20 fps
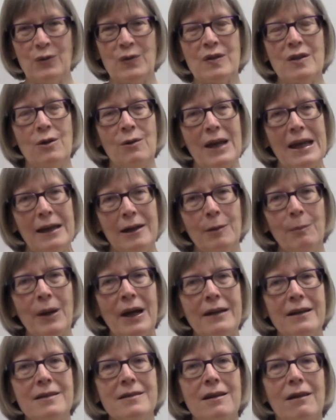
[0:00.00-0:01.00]
So
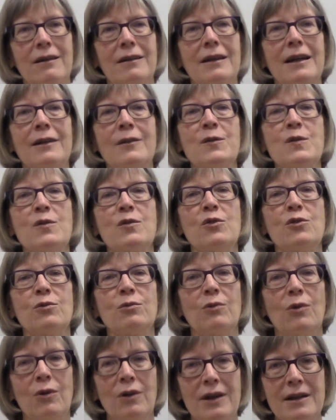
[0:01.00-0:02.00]
antibodies are
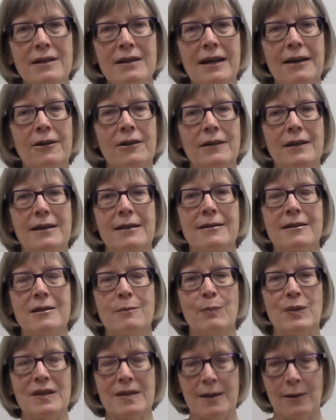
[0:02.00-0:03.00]
extraordinarily
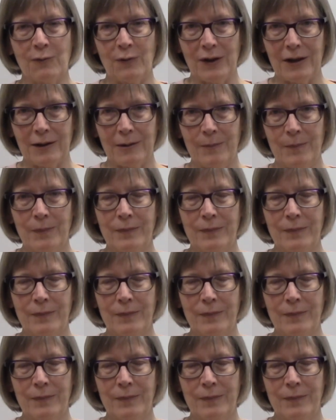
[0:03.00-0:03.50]
specific.